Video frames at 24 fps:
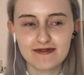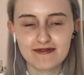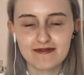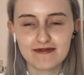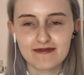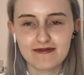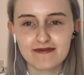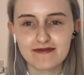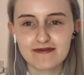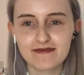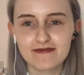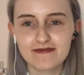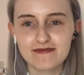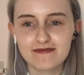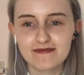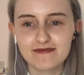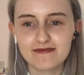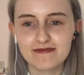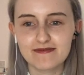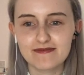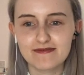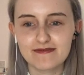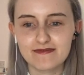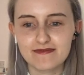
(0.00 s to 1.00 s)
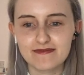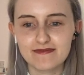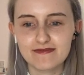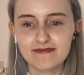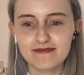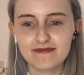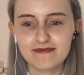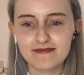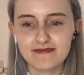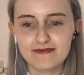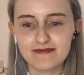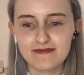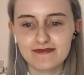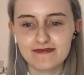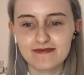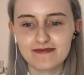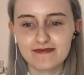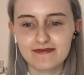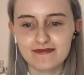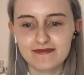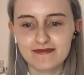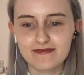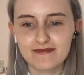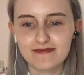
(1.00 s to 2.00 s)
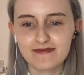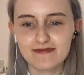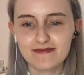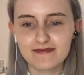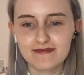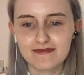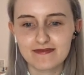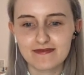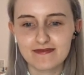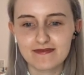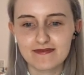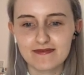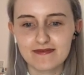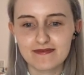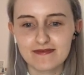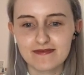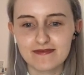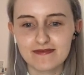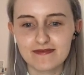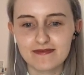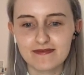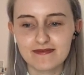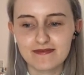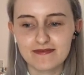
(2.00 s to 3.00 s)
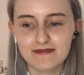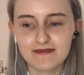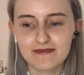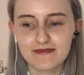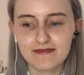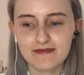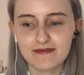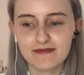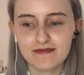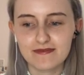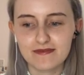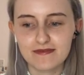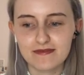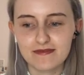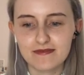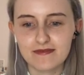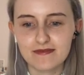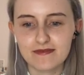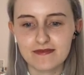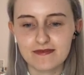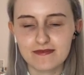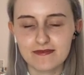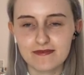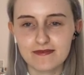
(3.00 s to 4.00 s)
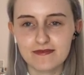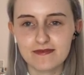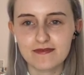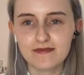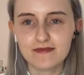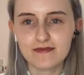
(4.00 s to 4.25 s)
This person isn't speaking.